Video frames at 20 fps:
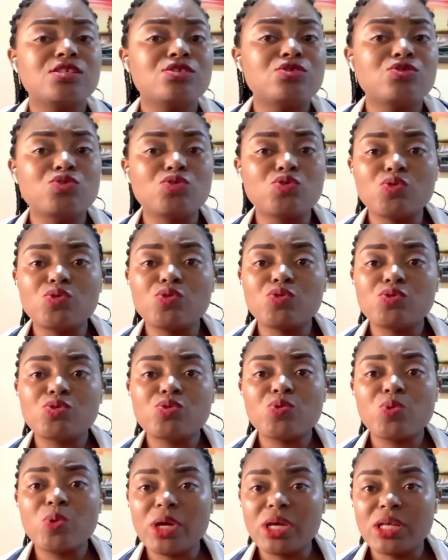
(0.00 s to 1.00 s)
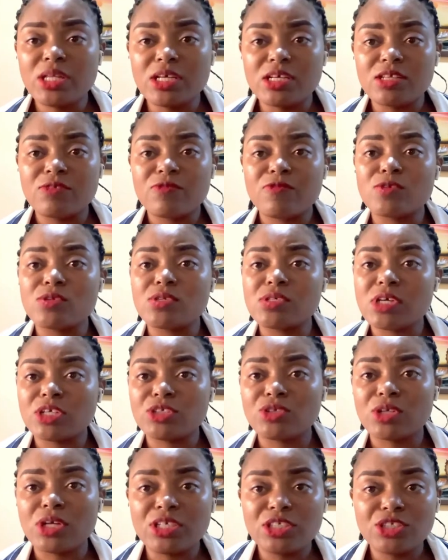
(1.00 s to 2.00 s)
do screening for
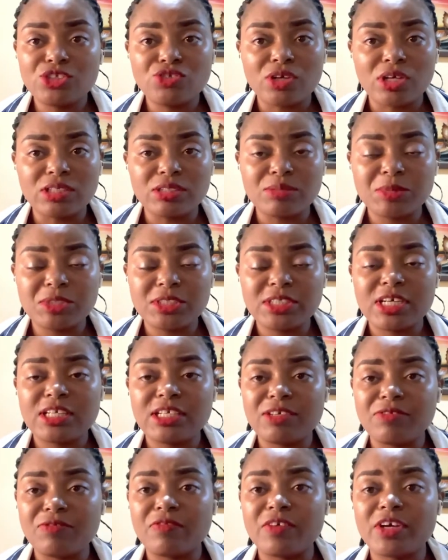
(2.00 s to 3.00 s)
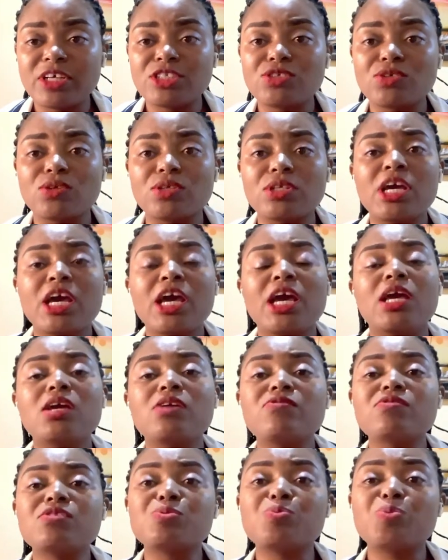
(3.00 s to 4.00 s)
sexually transmitted infection.
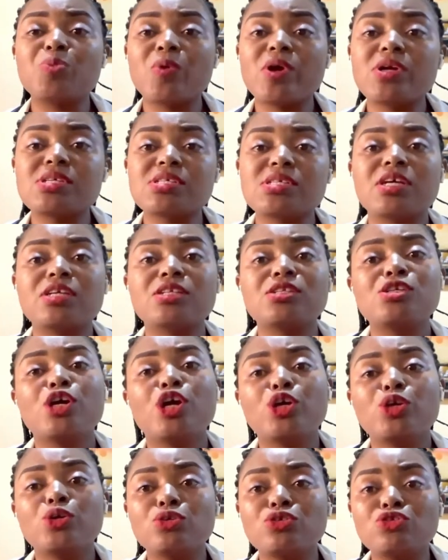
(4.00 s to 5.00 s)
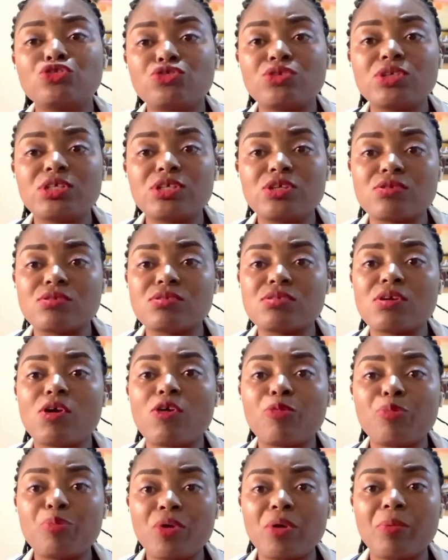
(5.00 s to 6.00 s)
If it's present, you treat
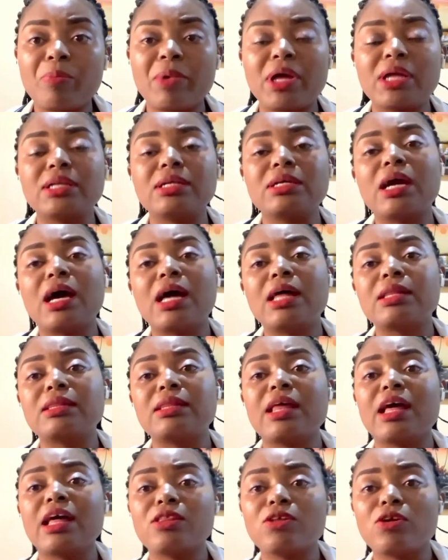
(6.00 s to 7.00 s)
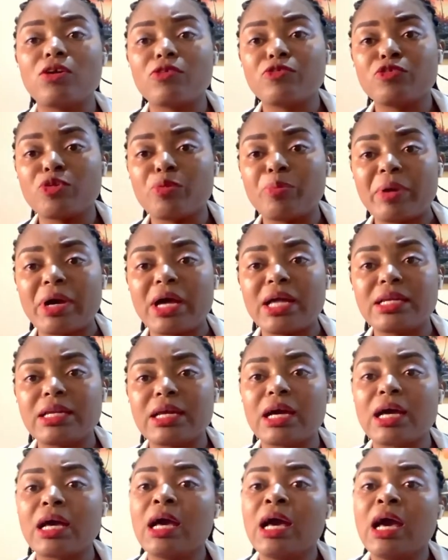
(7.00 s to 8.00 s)
yourself properly and that of your
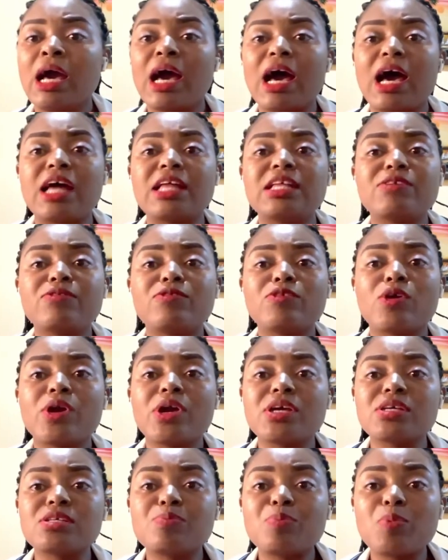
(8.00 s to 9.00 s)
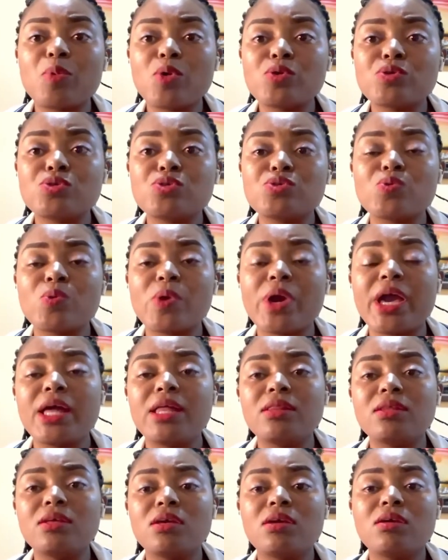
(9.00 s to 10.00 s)
partner. And if you're exposed to
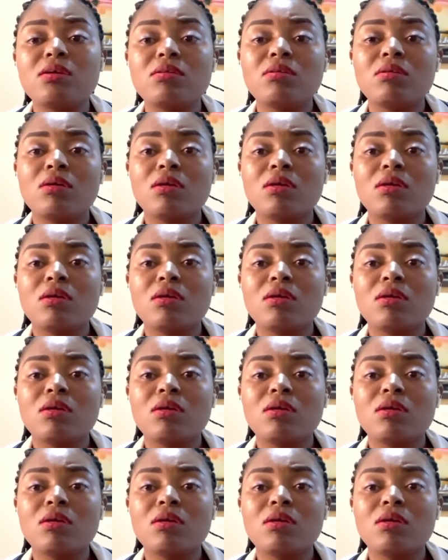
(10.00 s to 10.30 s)
any